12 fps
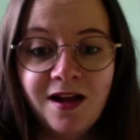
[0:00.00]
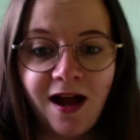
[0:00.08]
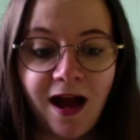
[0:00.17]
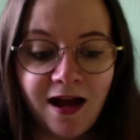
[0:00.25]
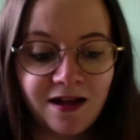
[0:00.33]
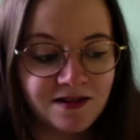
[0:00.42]

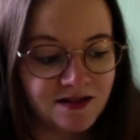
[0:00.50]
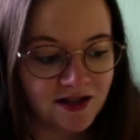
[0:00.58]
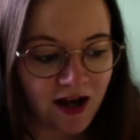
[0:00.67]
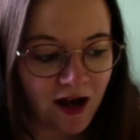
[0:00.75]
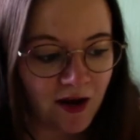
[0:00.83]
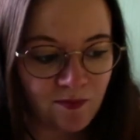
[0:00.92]
And
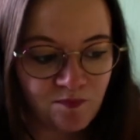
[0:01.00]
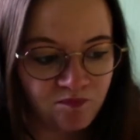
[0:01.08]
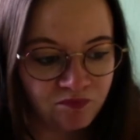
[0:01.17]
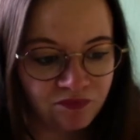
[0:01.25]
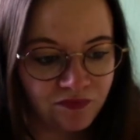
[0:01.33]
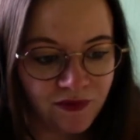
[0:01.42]
um,
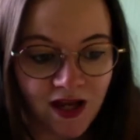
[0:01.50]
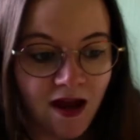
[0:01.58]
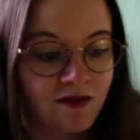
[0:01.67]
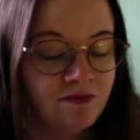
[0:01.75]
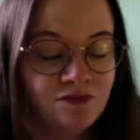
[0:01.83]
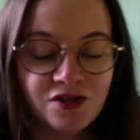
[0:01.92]
yeah,
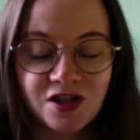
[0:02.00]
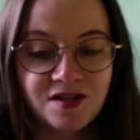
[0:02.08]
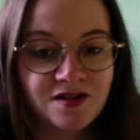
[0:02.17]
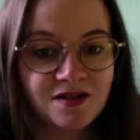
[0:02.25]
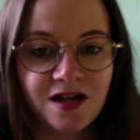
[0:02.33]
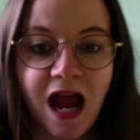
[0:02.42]

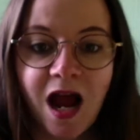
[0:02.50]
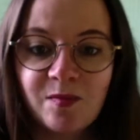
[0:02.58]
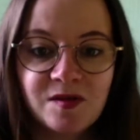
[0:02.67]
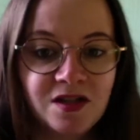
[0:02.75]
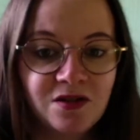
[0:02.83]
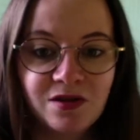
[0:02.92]
just
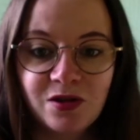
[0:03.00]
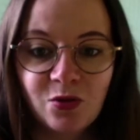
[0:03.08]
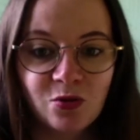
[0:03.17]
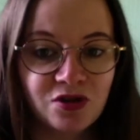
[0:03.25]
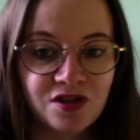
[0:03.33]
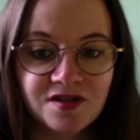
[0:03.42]
absolutely
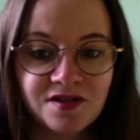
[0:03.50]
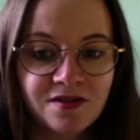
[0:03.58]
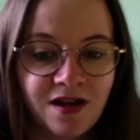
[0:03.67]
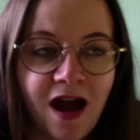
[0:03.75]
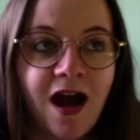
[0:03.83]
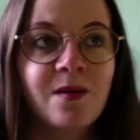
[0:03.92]
gorgeous,
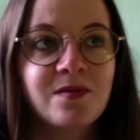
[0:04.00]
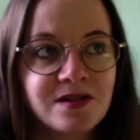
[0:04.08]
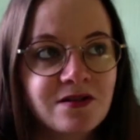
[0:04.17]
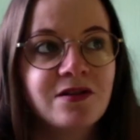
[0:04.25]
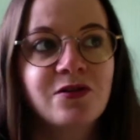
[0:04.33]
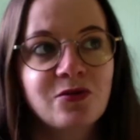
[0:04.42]

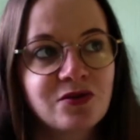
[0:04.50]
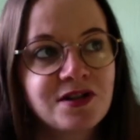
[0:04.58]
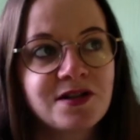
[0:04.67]
absolutely gorgeous.